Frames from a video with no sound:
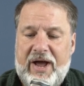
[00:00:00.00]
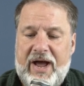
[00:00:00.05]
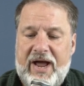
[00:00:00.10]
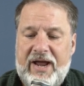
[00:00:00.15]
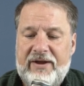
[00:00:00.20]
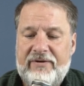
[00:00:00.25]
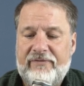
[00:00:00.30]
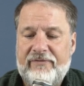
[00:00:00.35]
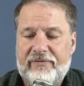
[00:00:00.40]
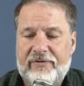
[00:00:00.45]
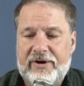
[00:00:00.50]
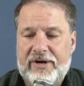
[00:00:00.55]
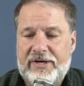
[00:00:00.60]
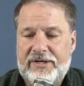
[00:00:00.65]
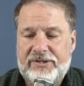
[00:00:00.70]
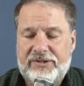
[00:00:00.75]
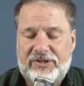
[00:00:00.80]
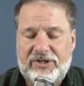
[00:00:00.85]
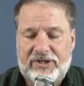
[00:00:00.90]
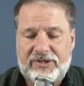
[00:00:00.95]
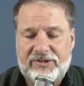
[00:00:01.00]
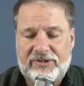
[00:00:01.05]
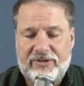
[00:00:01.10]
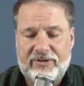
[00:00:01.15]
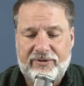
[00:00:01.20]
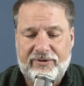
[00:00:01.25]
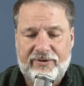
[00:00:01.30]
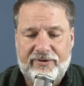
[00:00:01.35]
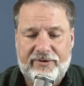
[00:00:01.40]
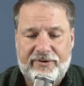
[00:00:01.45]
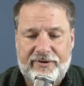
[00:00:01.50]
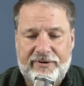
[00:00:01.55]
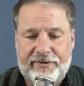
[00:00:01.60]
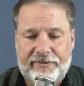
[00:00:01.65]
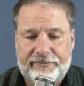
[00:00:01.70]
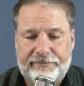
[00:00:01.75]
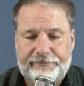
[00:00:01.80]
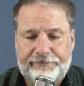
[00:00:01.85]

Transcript: ivory, says the Lord.